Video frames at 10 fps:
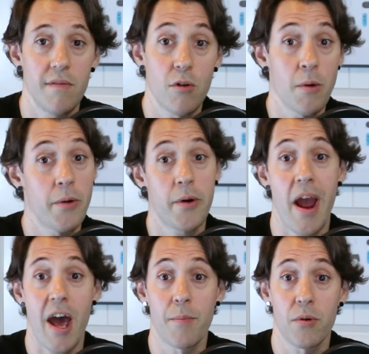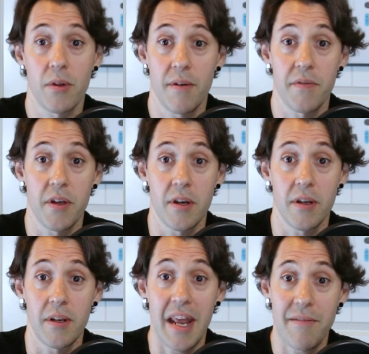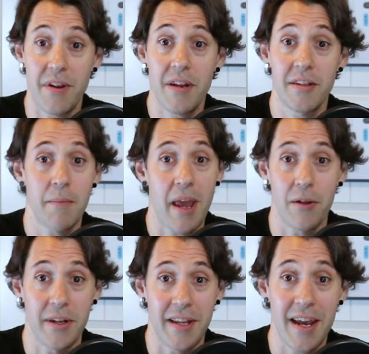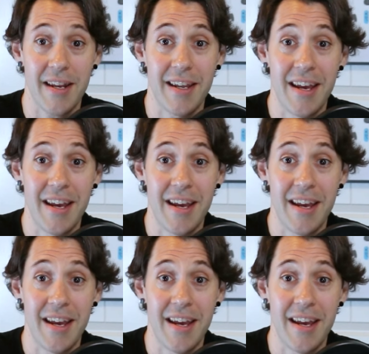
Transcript: Former Rear Admiral of the Navy, Tim Gallaudet,